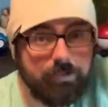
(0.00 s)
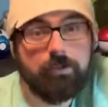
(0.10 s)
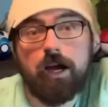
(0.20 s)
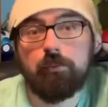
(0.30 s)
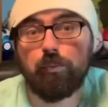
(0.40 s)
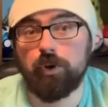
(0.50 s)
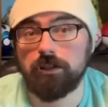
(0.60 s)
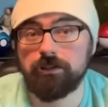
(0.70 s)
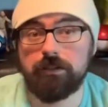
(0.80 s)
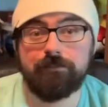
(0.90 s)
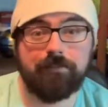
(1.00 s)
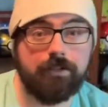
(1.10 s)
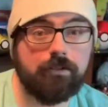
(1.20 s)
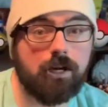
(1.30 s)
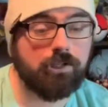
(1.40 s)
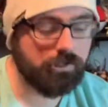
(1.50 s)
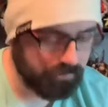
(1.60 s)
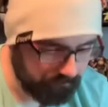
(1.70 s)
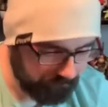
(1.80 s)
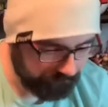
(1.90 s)
Thank you guys for watching this video on the
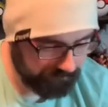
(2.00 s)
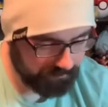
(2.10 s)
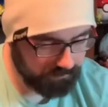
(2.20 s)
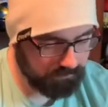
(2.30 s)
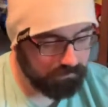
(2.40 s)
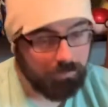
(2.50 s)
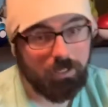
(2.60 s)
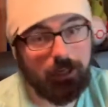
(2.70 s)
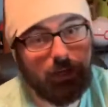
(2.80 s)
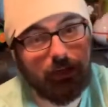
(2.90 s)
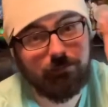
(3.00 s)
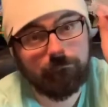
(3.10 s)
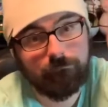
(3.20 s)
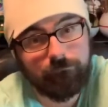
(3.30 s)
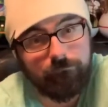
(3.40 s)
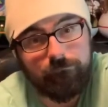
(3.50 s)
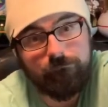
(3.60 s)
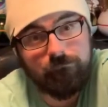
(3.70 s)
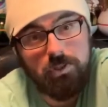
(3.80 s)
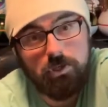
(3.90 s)
Nova figure, uh,
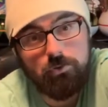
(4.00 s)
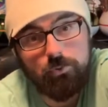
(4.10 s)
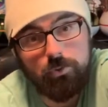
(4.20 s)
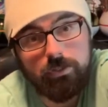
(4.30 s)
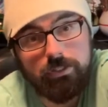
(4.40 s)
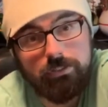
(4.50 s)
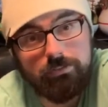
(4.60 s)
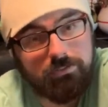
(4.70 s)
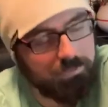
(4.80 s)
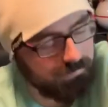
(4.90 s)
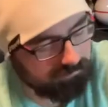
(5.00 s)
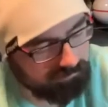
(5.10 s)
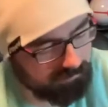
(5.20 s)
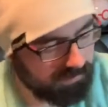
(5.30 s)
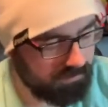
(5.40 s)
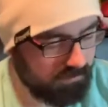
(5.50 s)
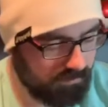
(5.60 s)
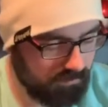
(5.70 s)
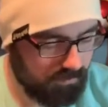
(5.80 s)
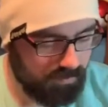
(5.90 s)
really cool, here's the, this,
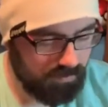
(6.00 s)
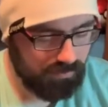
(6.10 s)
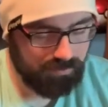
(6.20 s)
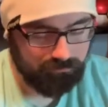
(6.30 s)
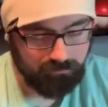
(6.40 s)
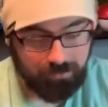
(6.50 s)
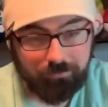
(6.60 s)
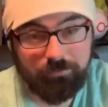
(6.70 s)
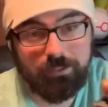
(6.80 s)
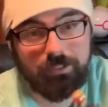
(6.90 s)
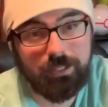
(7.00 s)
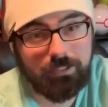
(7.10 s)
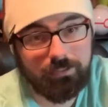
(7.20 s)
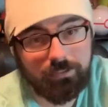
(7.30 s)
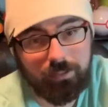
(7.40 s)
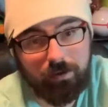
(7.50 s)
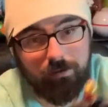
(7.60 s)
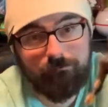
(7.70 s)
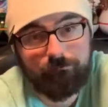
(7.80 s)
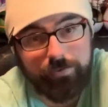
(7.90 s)
yeah, really nice
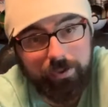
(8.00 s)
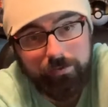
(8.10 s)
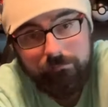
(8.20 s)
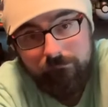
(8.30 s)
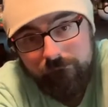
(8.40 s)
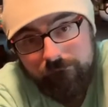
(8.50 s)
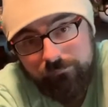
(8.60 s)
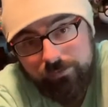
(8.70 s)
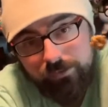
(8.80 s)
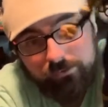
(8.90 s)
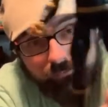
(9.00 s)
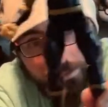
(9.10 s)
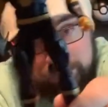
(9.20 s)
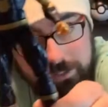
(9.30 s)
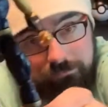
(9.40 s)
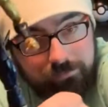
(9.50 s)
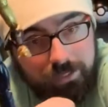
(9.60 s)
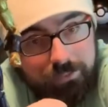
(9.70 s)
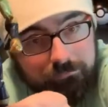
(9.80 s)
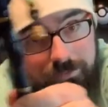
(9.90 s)
figure for Nova. If you
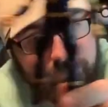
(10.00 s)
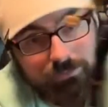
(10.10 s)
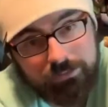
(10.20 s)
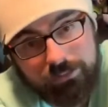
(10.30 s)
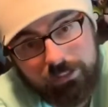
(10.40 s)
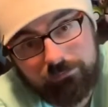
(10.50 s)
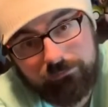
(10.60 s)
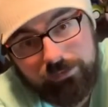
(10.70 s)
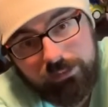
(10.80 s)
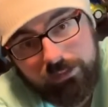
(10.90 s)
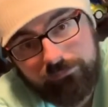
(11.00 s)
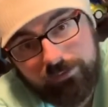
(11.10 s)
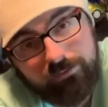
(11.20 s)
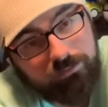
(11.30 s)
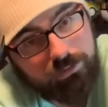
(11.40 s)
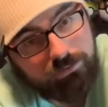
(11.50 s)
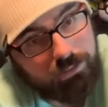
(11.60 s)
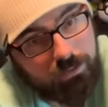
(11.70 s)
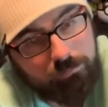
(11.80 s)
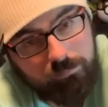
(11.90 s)
guys have not checked it out, really nice figure. Check out